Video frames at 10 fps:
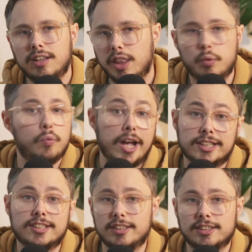the
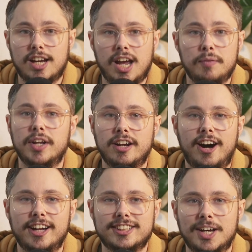rest of the time in a
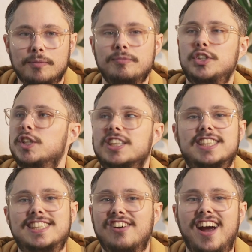hot tub
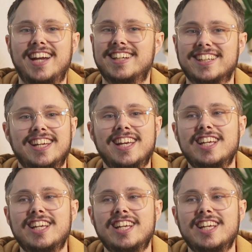just trying to,